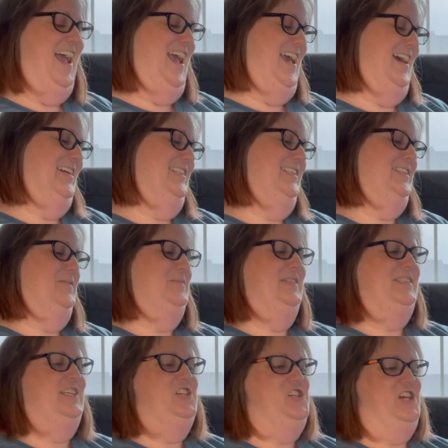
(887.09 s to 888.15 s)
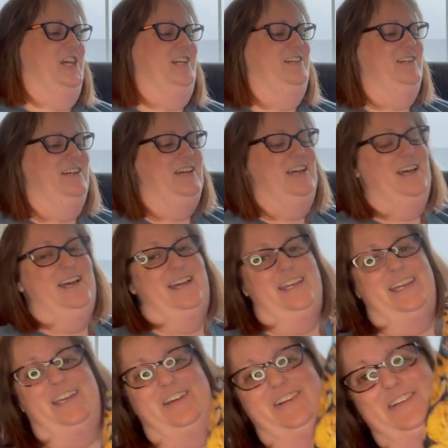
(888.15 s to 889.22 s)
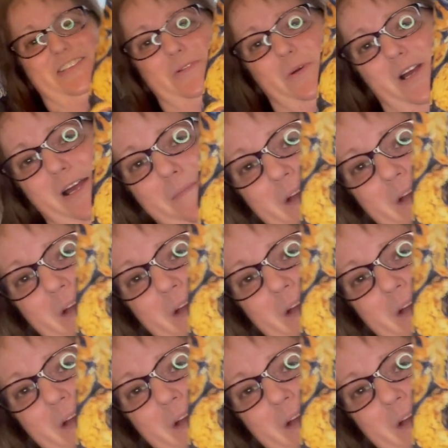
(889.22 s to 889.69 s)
and some stitching, here's where I'm